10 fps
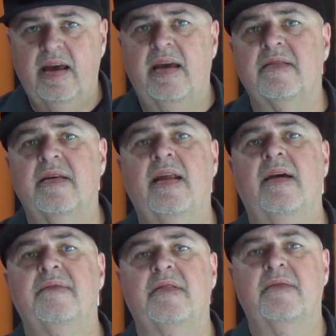and then
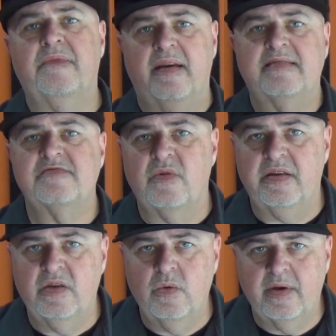having to fix
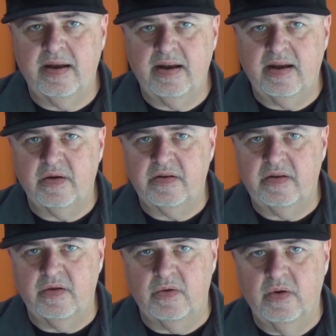what you went in there to
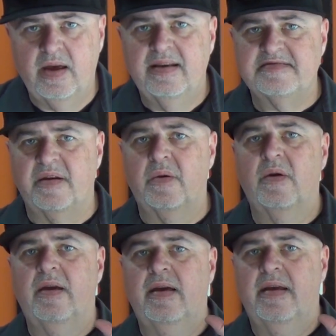do.
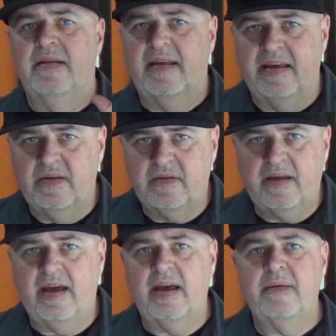So take your
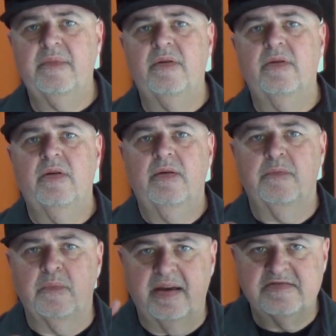time,
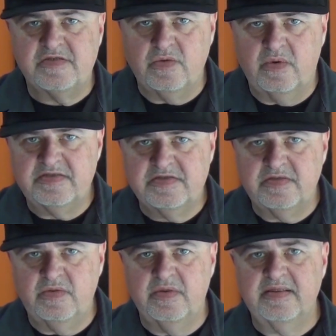make sure what
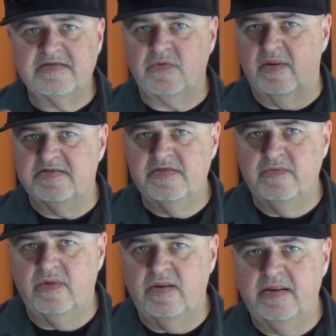you're doing is what
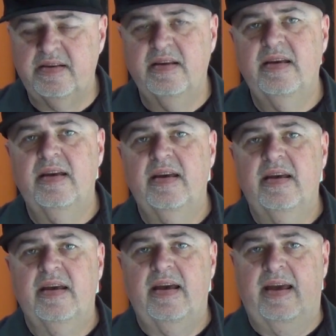you want,
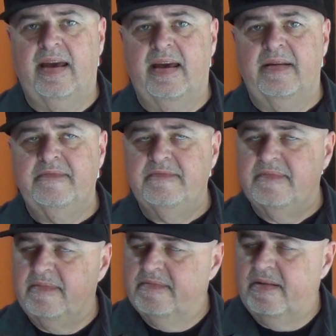and
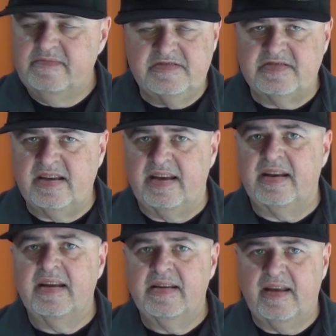I'm just
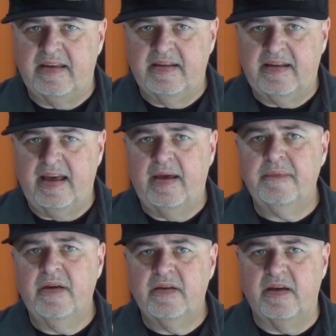saying, take your
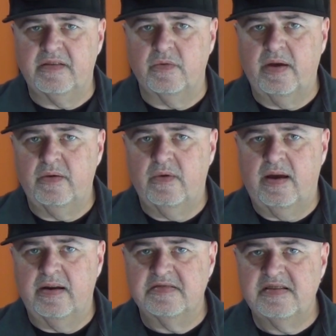time, cut the right
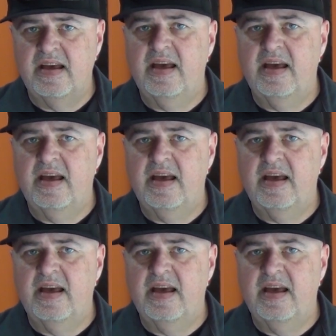wires.